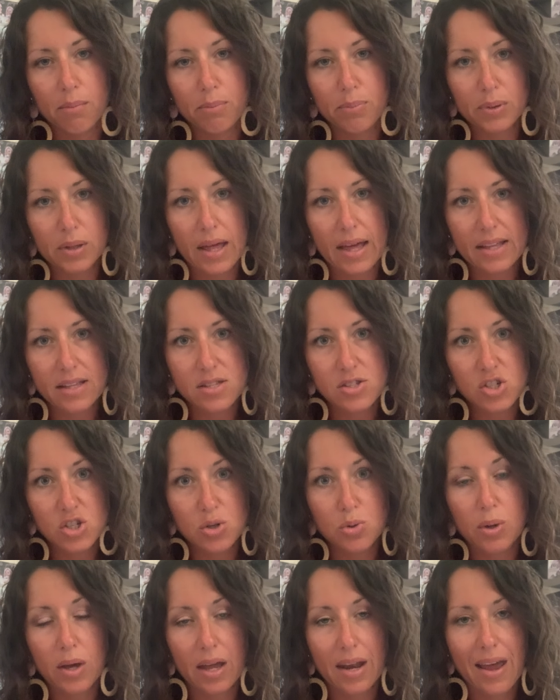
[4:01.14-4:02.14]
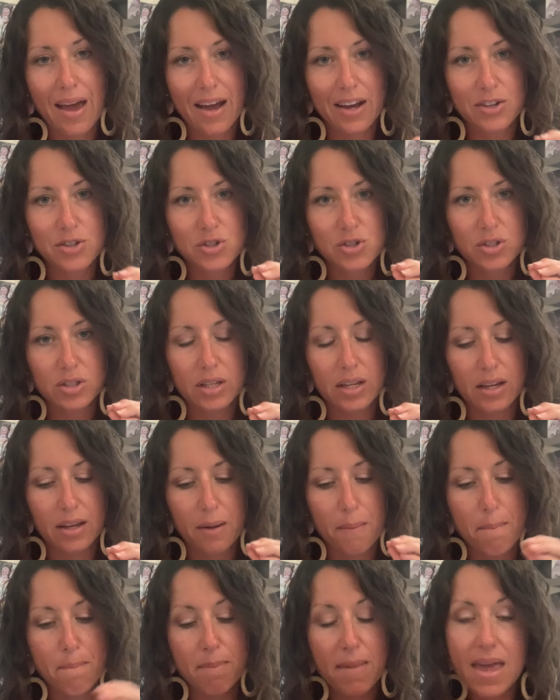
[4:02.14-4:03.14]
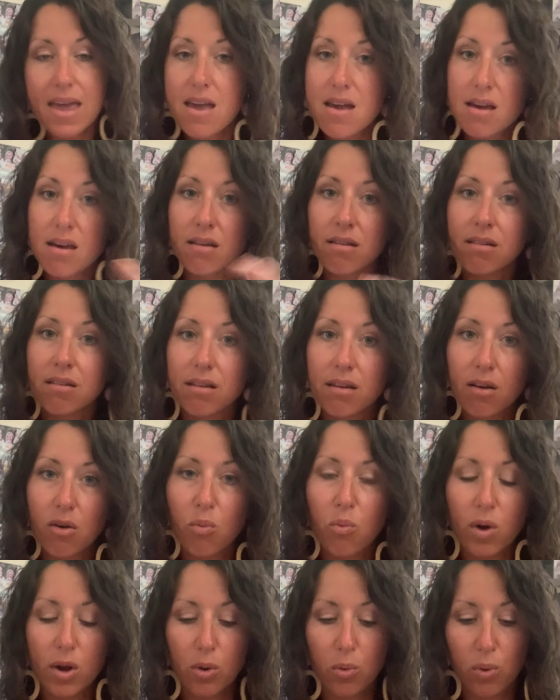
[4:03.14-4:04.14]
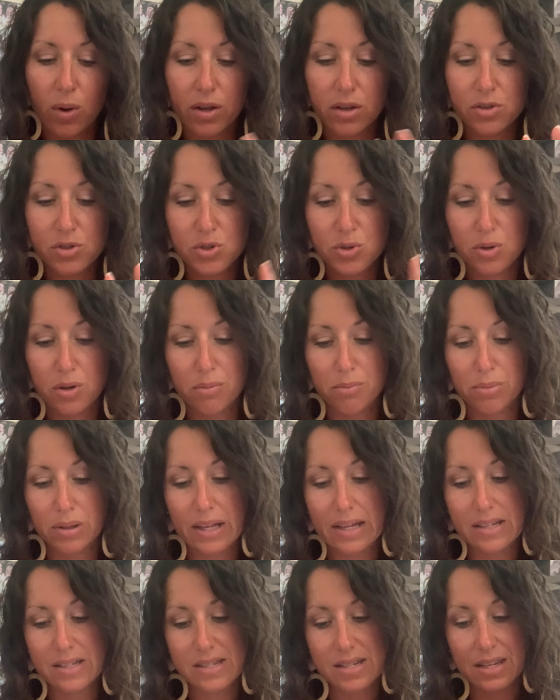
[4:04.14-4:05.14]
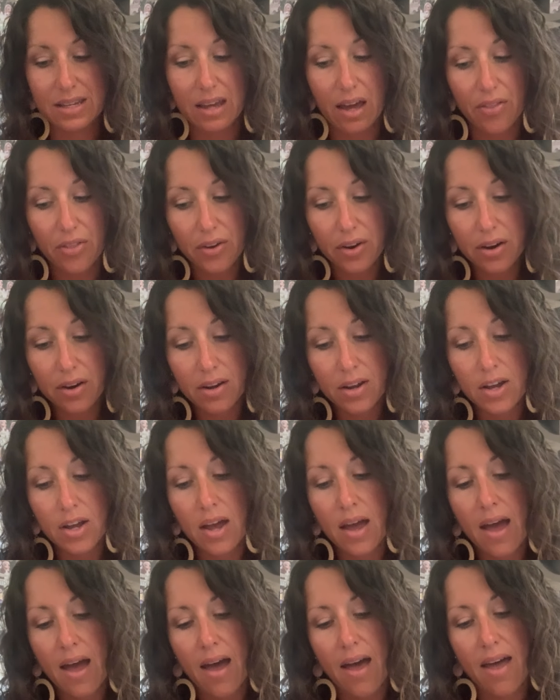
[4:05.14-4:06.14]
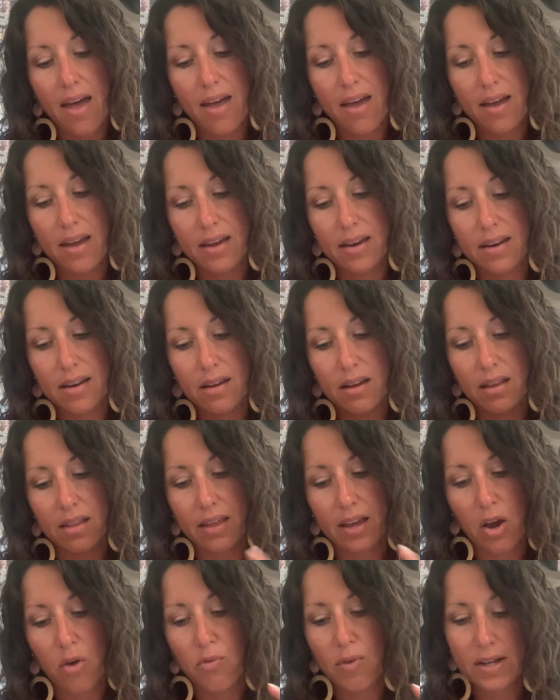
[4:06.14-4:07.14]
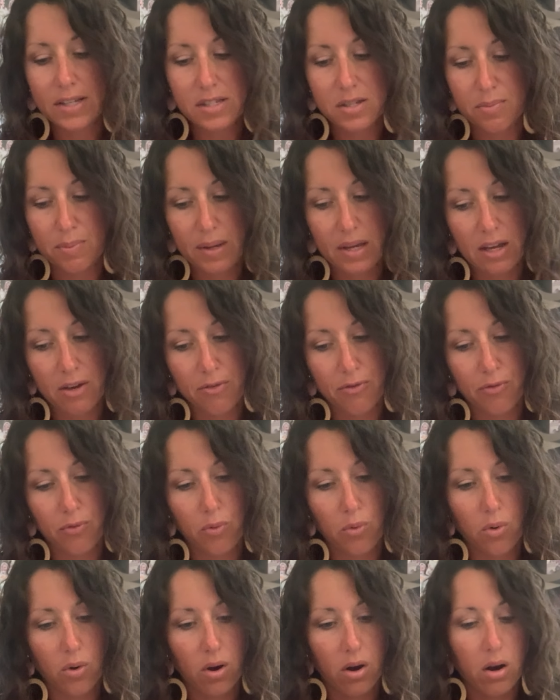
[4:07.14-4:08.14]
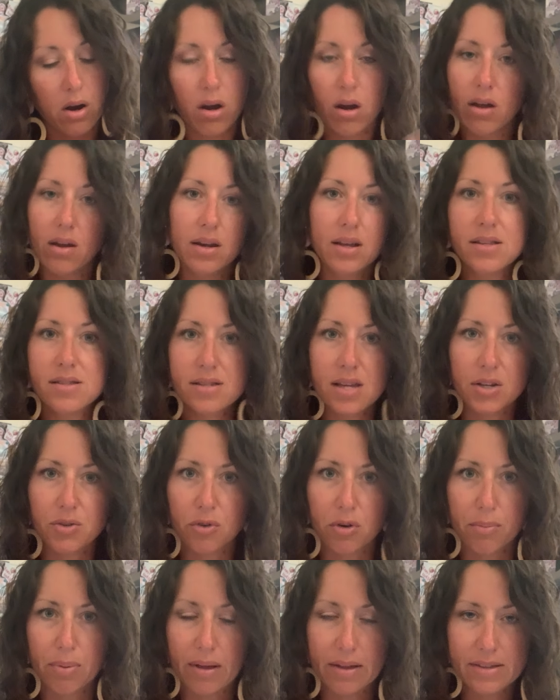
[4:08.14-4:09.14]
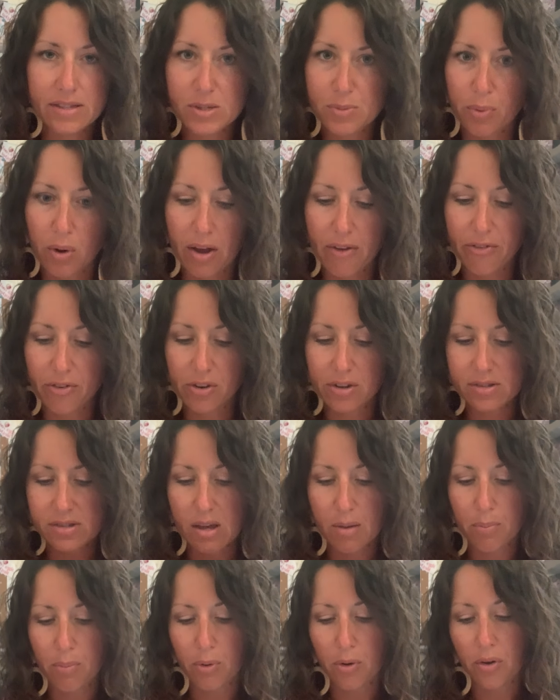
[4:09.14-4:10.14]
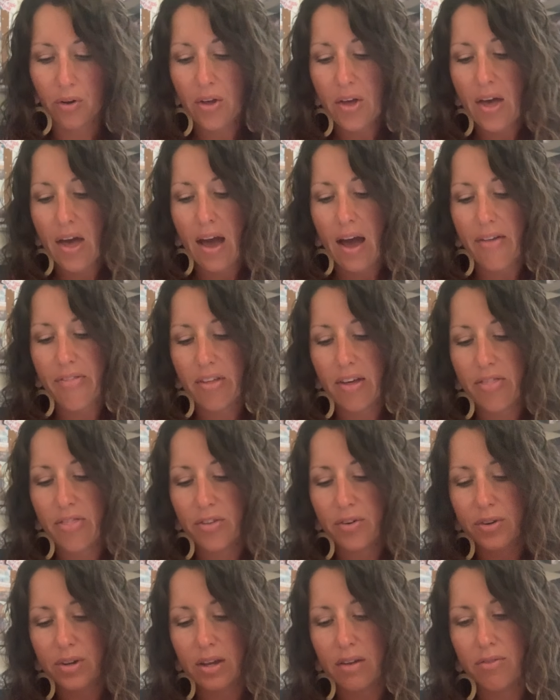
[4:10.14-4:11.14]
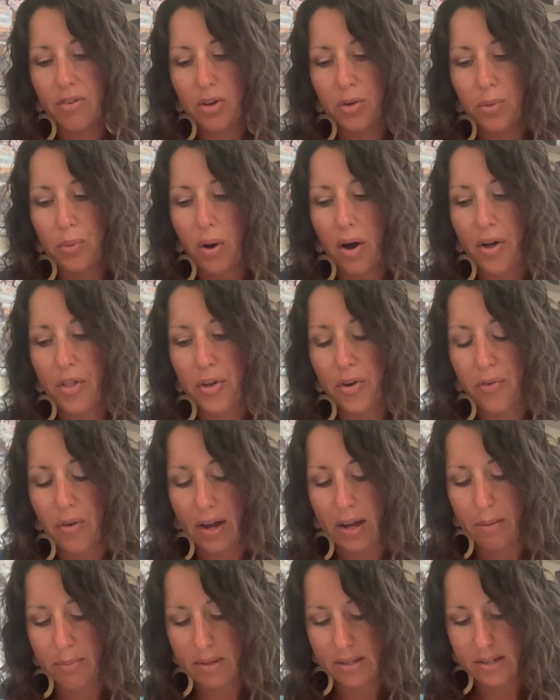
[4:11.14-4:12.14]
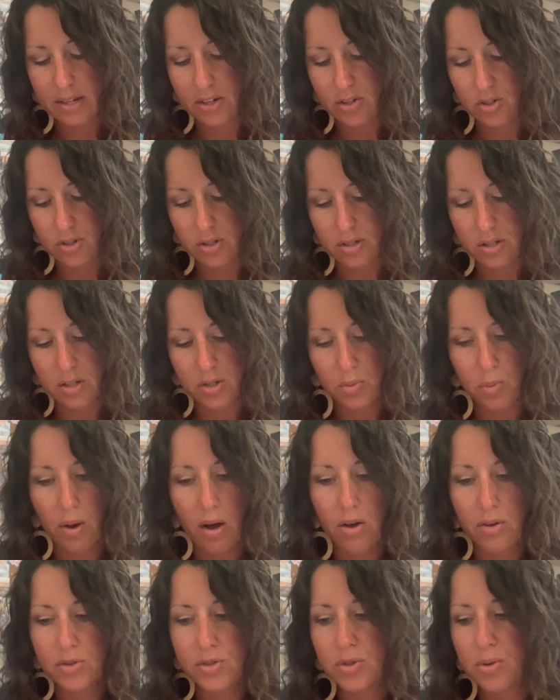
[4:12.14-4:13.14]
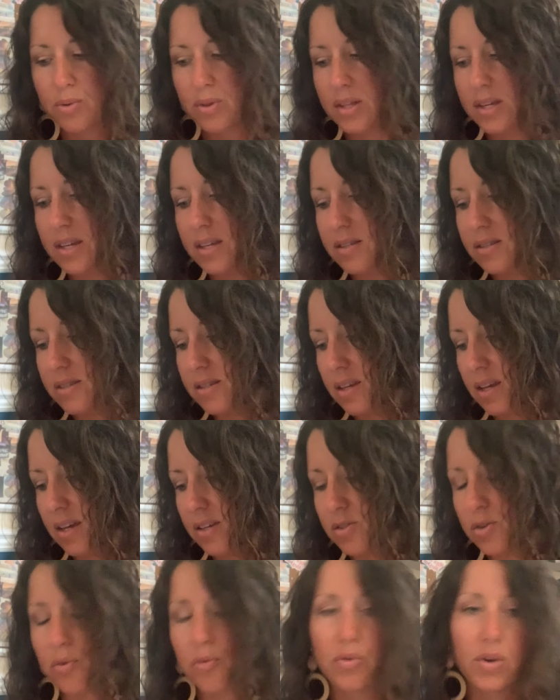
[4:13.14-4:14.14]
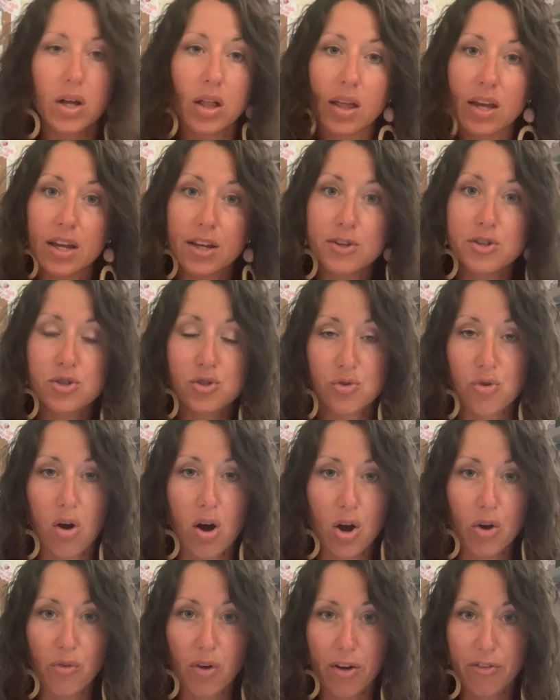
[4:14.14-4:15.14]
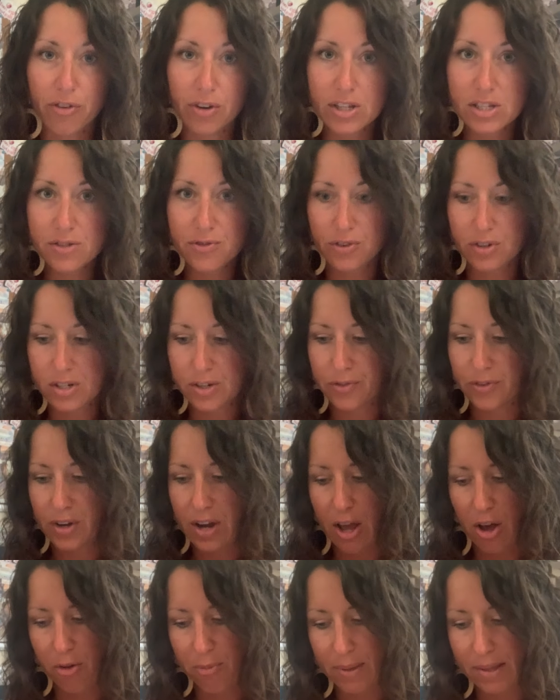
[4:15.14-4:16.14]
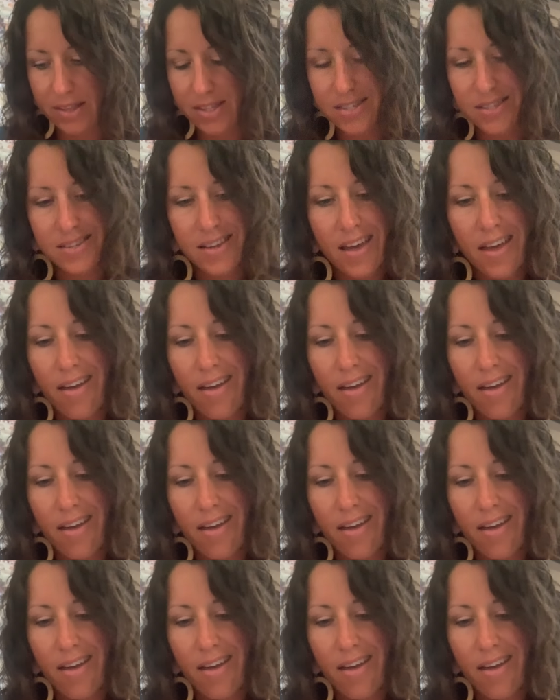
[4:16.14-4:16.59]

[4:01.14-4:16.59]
blends you can actually make, what oils you can blend together, and like a recipe for an insect repellent spray, for example. And then they'll give you other recommendations as well. So this is a really strong reference for different ailments.